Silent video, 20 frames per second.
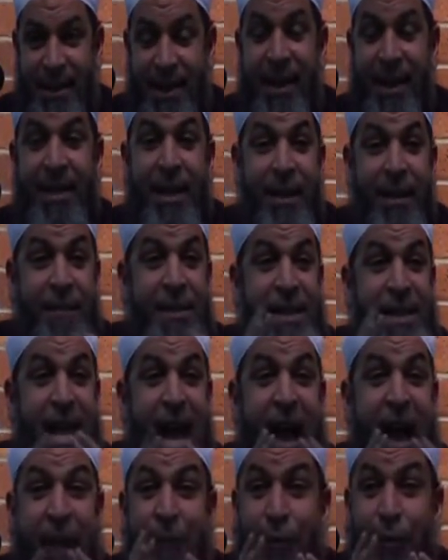And even the
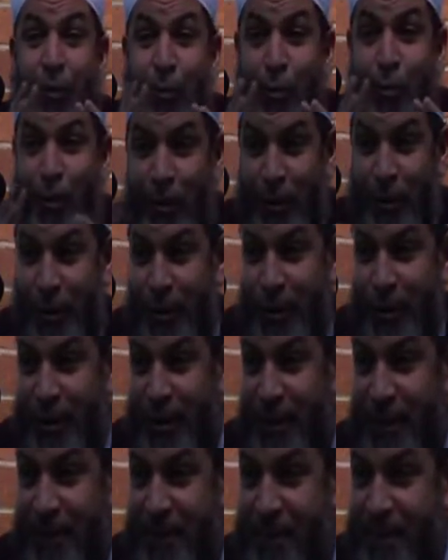half-truth
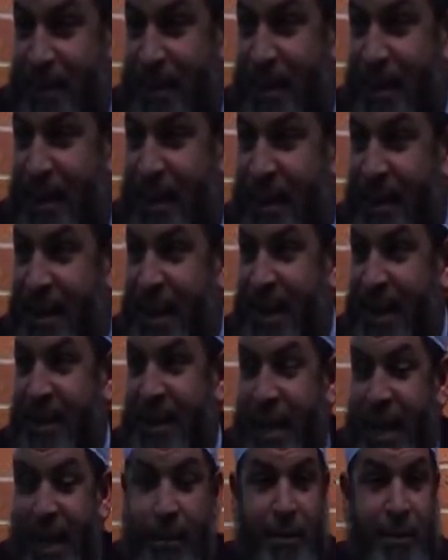can
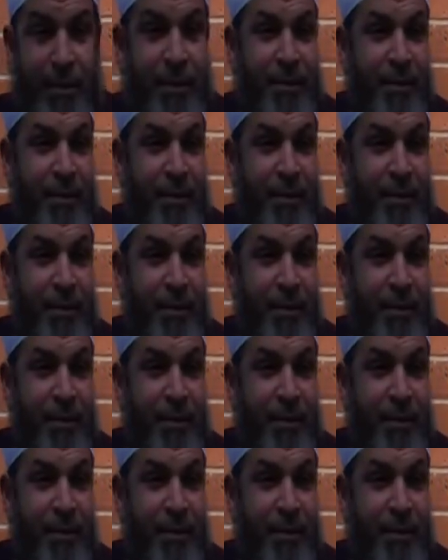sell.